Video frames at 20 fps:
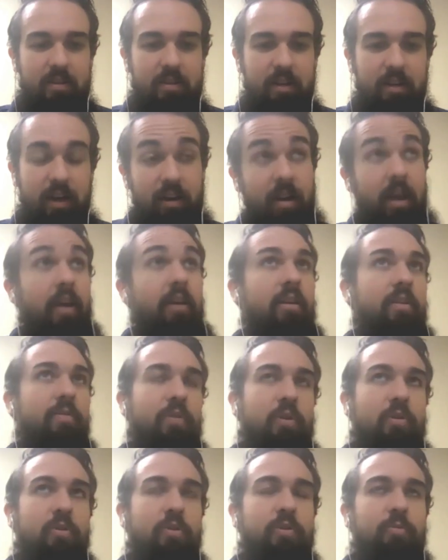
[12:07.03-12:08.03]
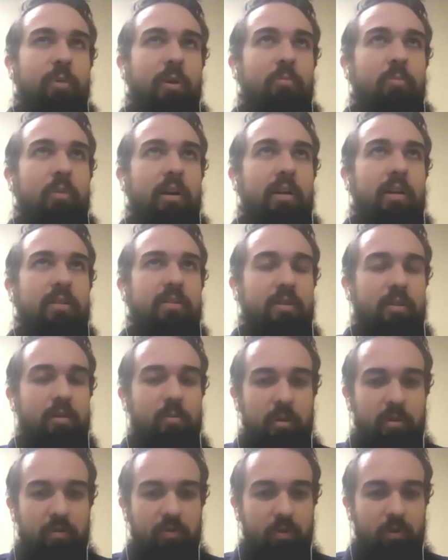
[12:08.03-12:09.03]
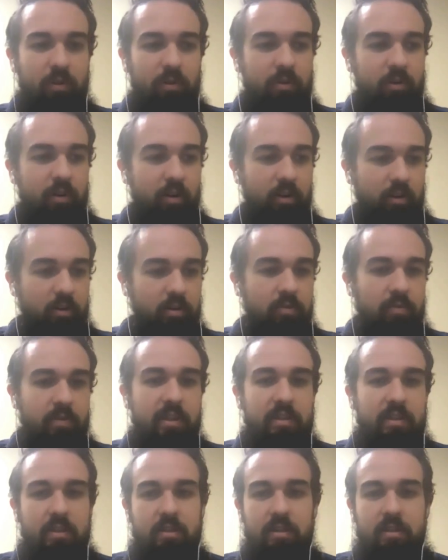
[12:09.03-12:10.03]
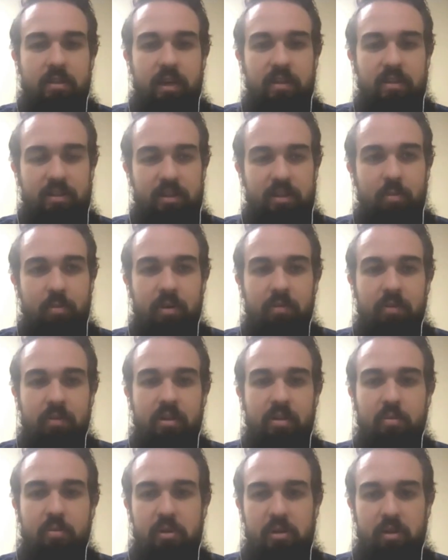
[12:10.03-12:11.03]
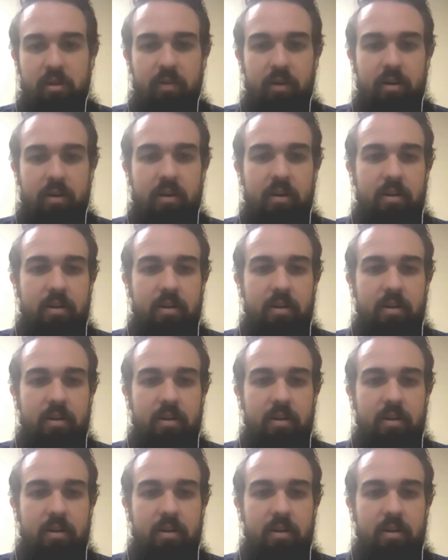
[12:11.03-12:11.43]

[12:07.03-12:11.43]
And and if you do spend money, it's going to be for a, a good reason to test something very specific.